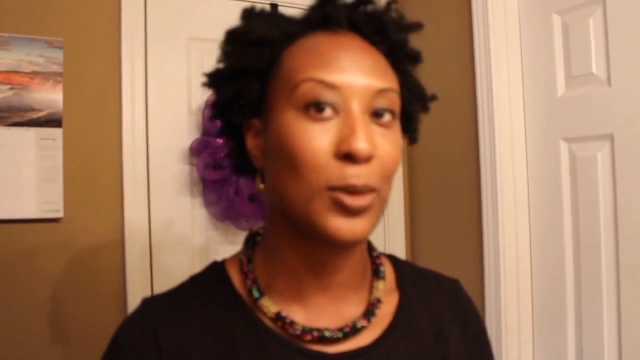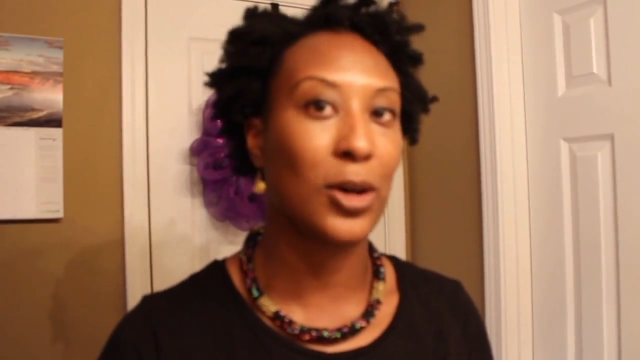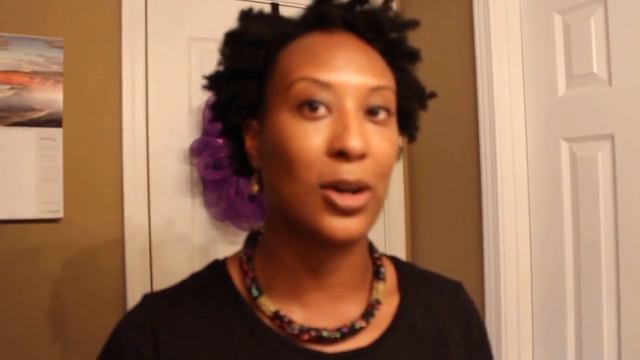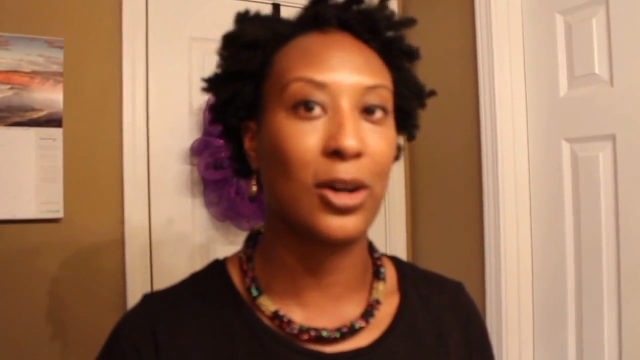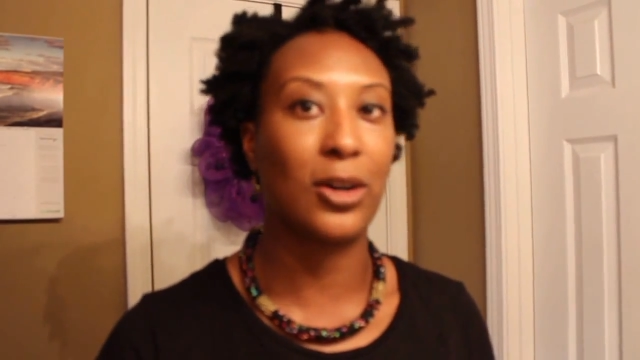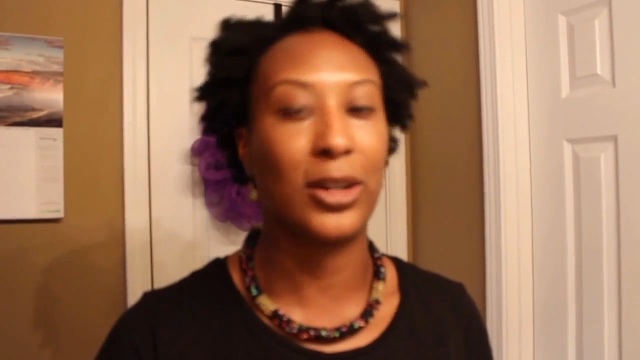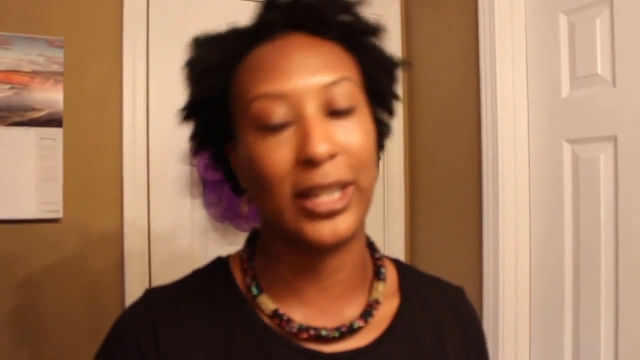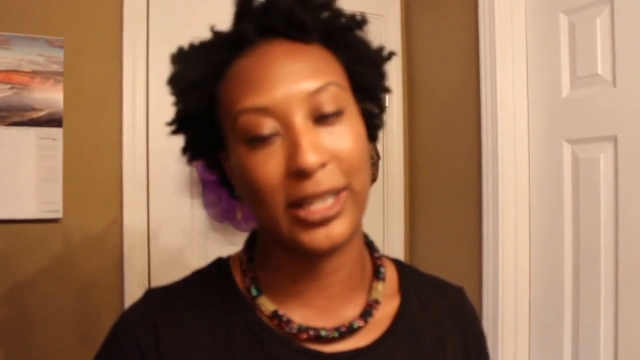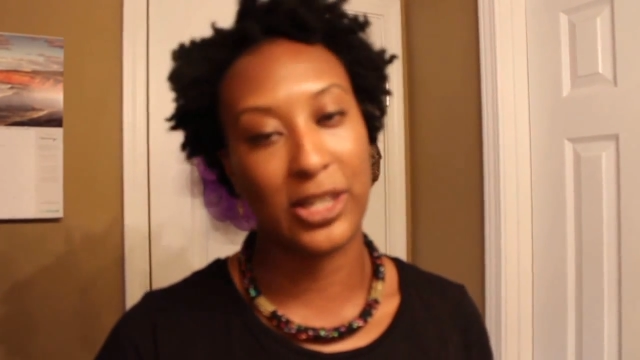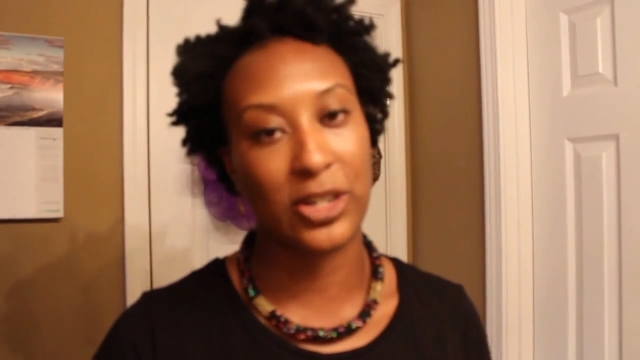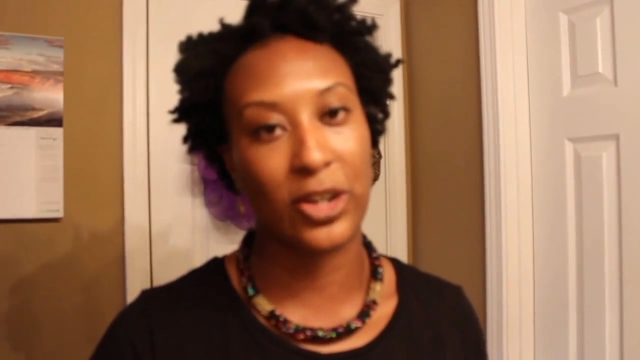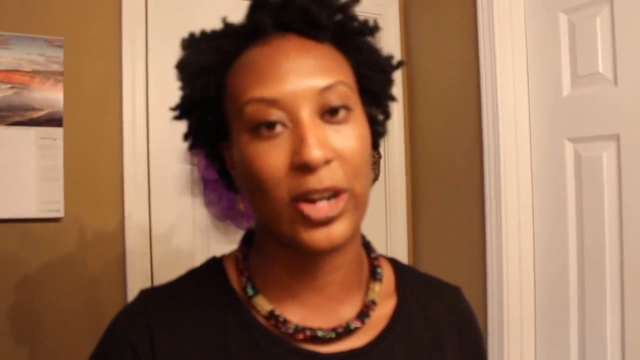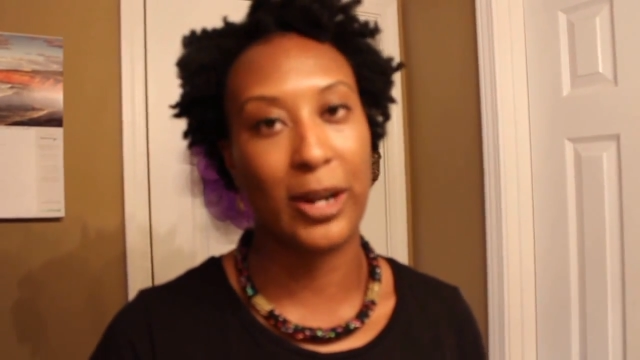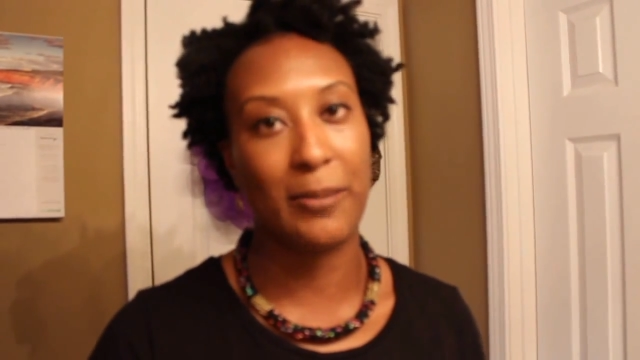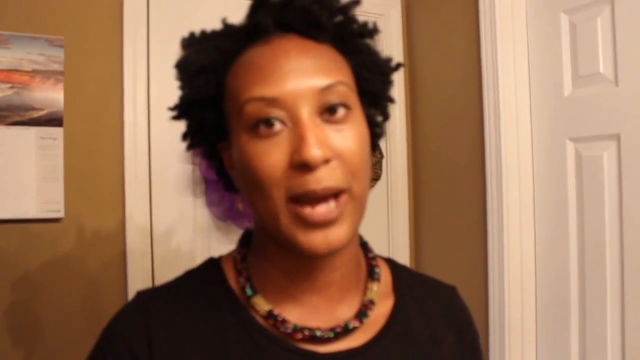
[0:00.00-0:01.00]
or on
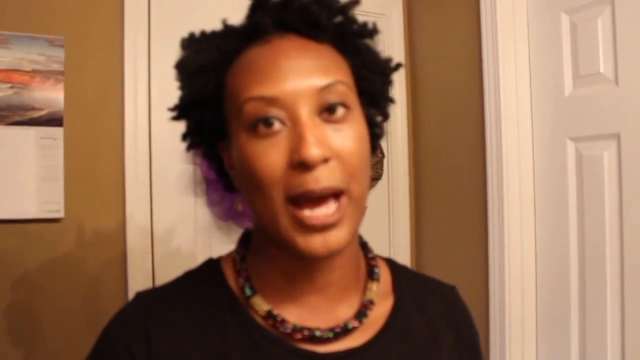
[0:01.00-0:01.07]
Instagram